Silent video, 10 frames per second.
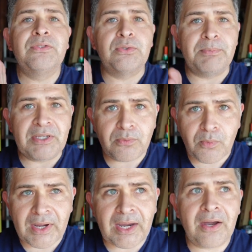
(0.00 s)
to be
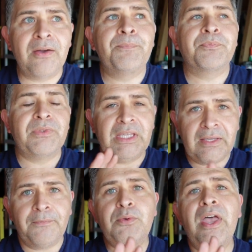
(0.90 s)
aware
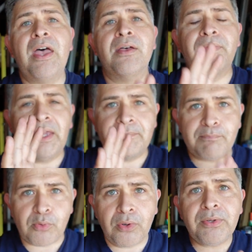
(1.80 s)
if you have a
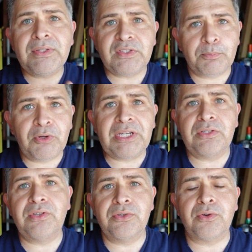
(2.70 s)
broken spring
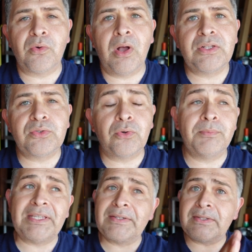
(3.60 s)
to your garage door
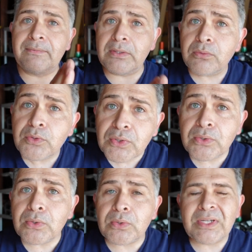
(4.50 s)
because if you
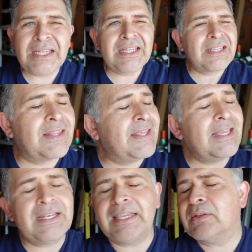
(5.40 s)
do
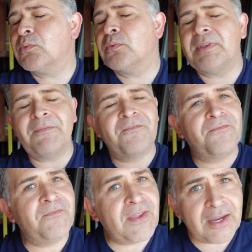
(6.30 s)
then it will be
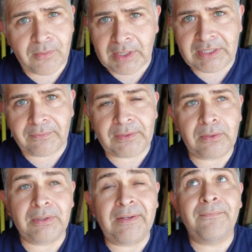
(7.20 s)
very
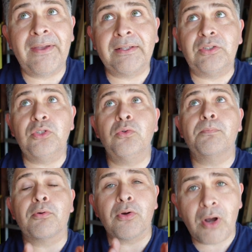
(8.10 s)
difficult in fact you
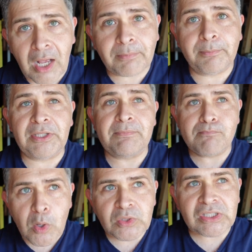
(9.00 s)
probably
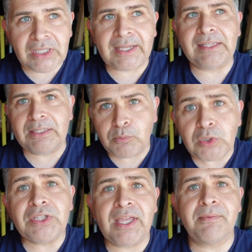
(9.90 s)
most likely
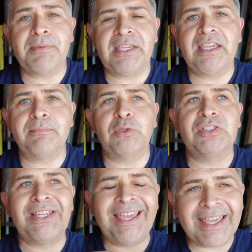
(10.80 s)
will not be able
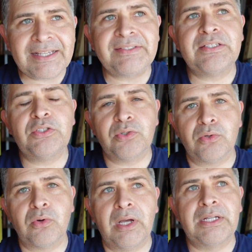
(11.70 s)
to exit your
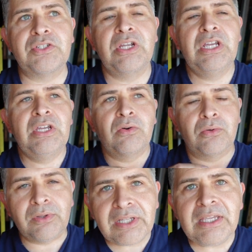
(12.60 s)
garage
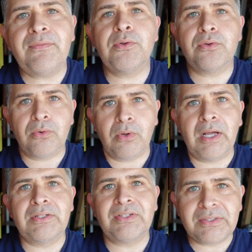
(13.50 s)
or leave your
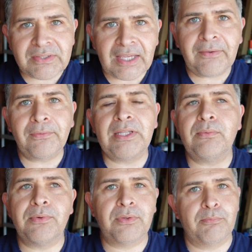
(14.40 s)
garage safely
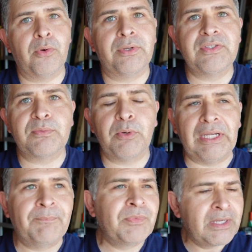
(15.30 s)
with a broken spring